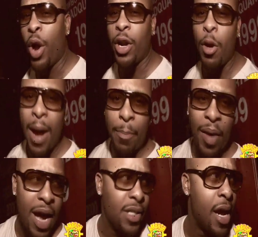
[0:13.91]
working on my
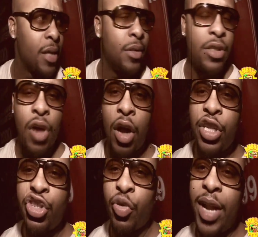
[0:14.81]
project, it's called
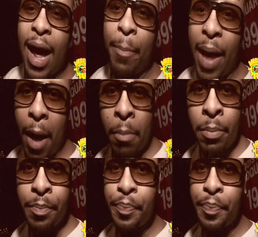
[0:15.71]
the Street Hop album.